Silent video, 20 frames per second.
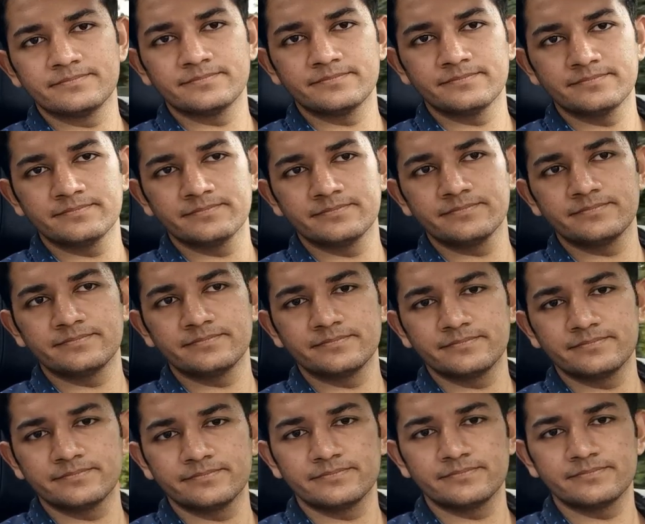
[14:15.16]

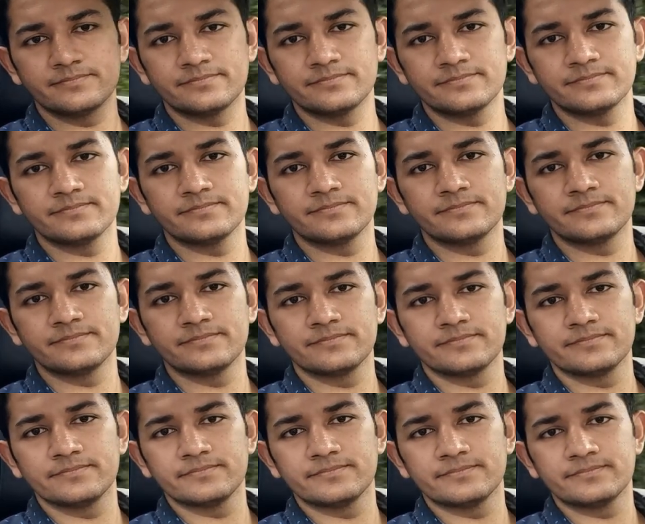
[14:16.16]

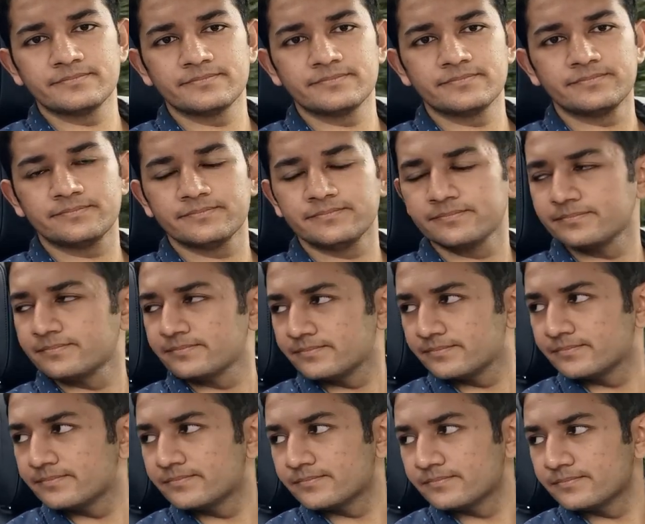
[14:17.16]

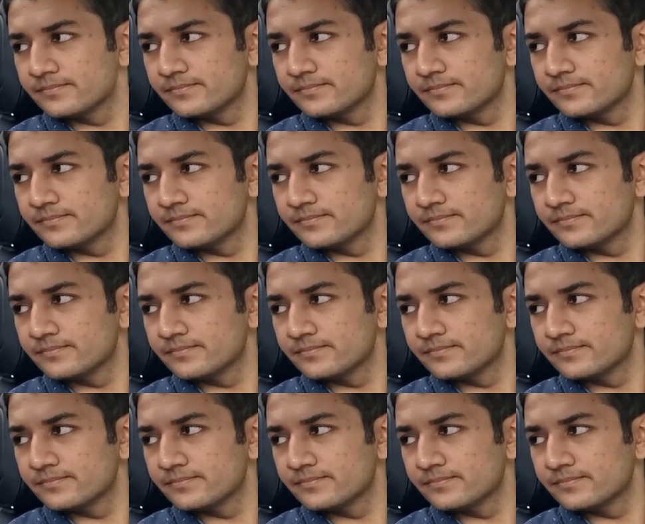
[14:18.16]
(not speaking)